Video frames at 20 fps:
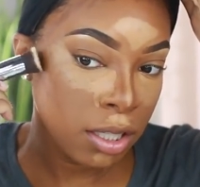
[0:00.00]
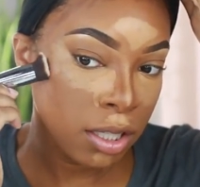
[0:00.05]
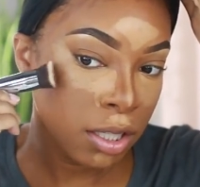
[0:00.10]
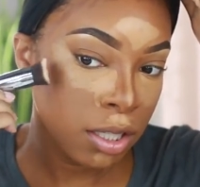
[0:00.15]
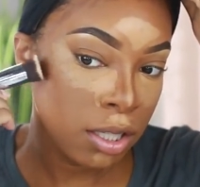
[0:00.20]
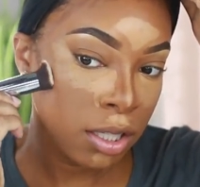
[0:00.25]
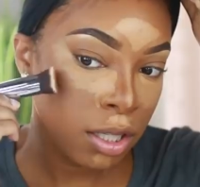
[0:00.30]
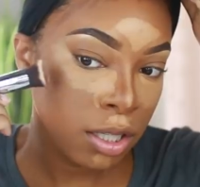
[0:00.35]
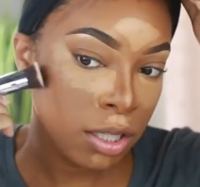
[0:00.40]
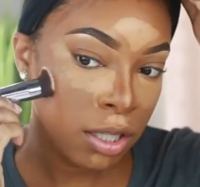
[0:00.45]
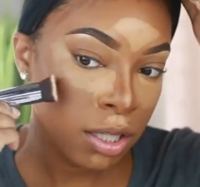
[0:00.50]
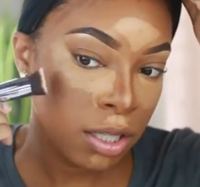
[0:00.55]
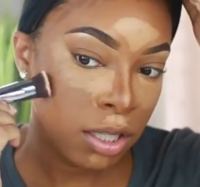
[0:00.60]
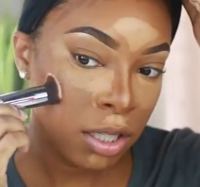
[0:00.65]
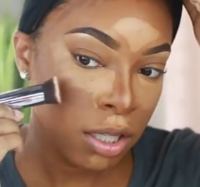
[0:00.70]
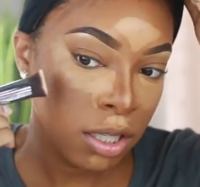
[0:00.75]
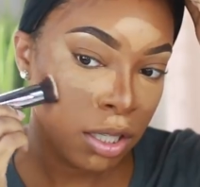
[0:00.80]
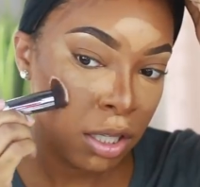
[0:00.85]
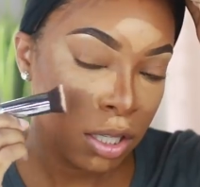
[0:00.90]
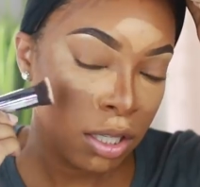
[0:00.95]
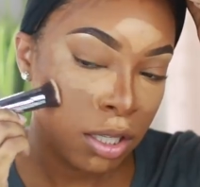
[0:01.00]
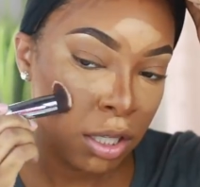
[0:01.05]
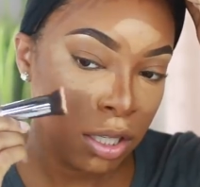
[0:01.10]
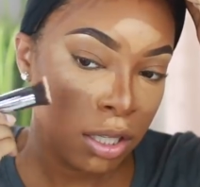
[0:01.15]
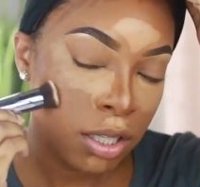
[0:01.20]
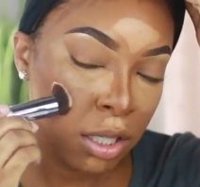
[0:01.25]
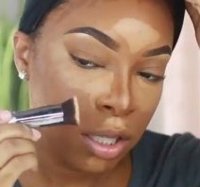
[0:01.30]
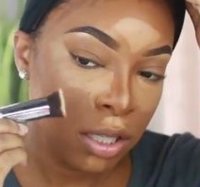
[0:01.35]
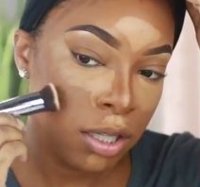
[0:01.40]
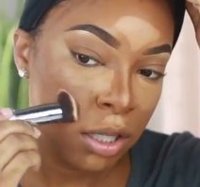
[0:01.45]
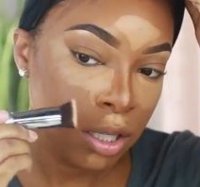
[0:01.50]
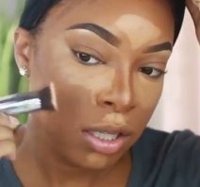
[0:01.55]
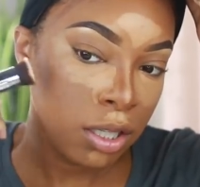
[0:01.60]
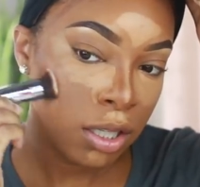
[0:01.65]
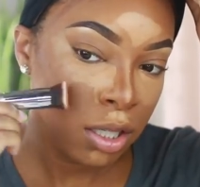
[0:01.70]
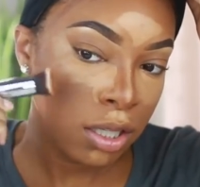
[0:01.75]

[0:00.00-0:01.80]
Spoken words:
Nobody speaks.